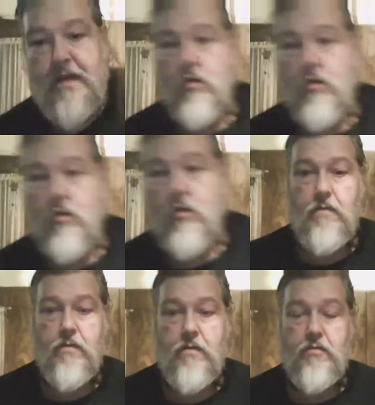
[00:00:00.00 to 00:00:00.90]
Normally,
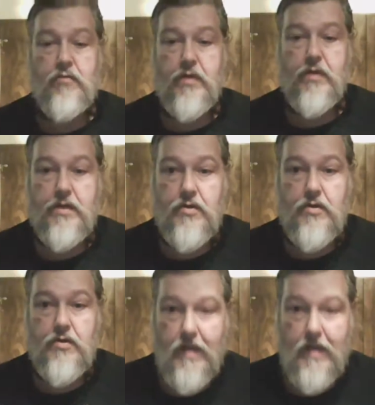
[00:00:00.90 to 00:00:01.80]
we would bring
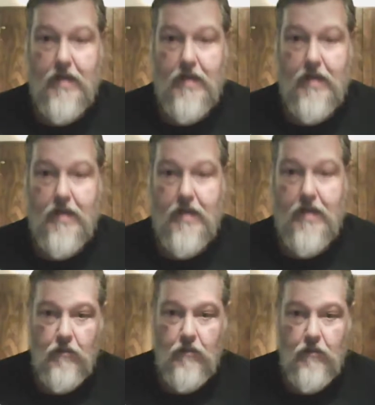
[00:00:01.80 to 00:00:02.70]
you a
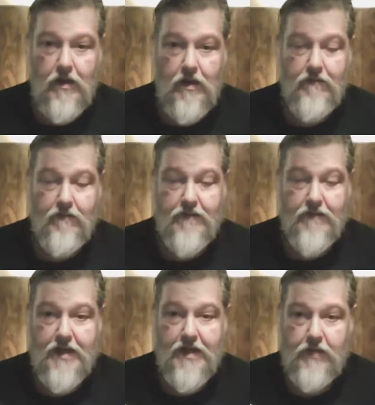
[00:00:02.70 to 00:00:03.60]
promo of
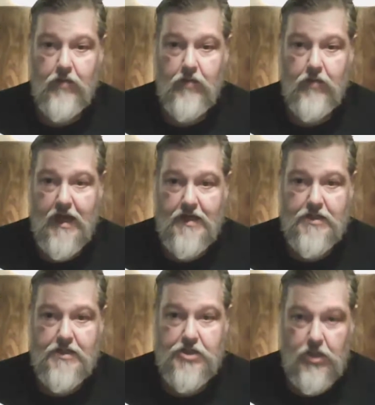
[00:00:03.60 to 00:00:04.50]
Nick Ricetta's
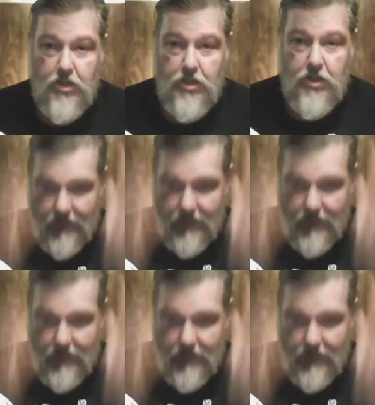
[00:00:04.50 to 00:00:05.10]
show tonight